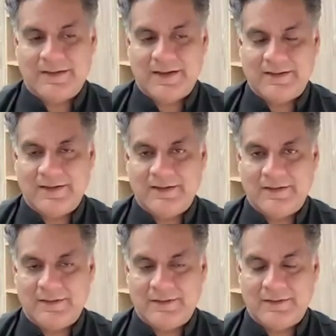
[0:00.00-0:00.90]
I
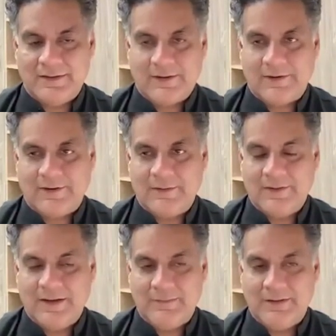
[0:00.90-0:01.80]
think there could not
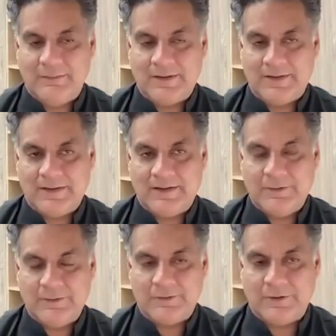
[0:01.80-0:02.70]
be anybody better than
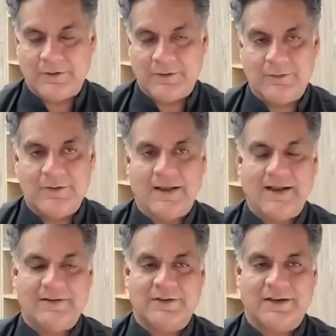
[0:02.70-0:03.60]
you to conclude.
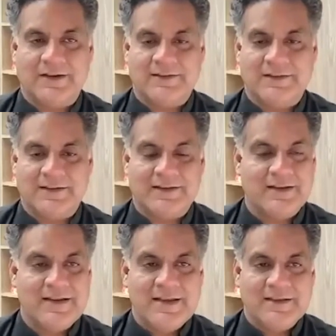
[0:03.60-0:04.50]
And Srikant
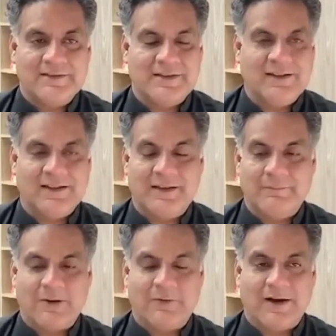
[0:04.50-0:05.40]
sir, see the
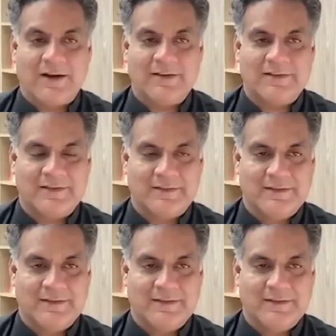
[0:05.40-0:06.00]
number of hearts.